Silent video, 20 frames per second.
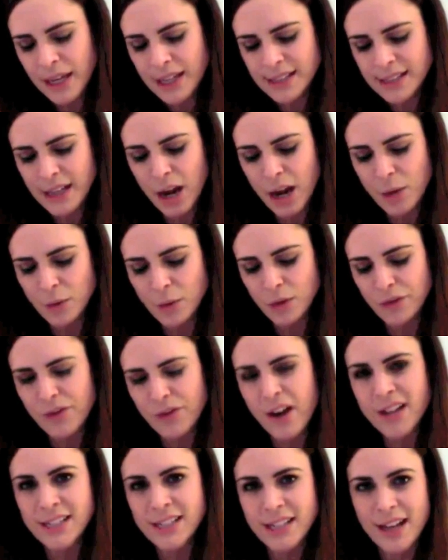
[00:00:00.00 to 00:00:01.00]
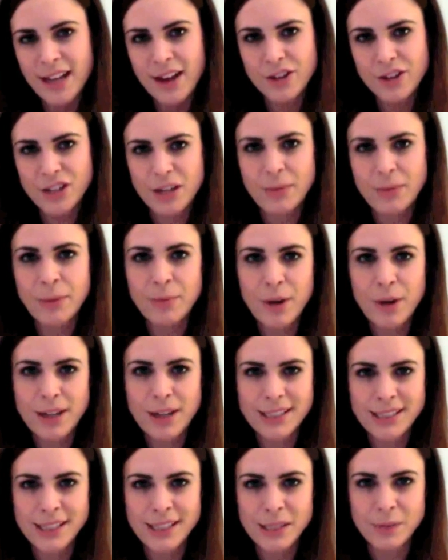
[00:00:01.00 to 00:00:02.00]
So I will find a Lush. I'm in
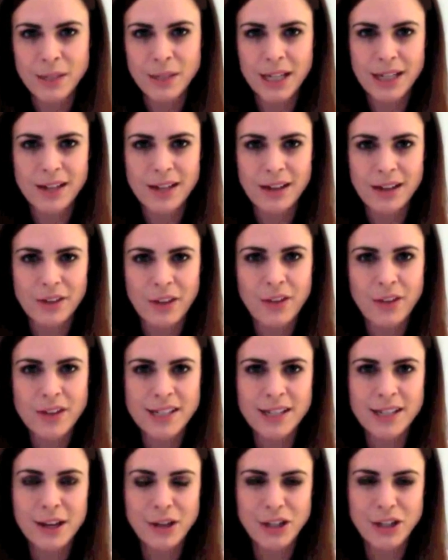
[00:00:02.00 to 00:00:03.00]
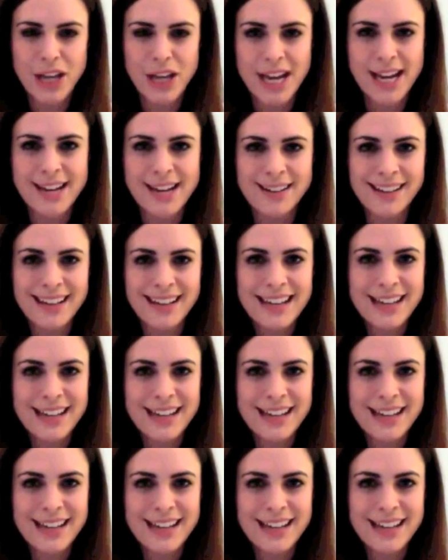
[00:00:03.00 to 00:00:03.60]
Brighton this week. I think there's a Lush here.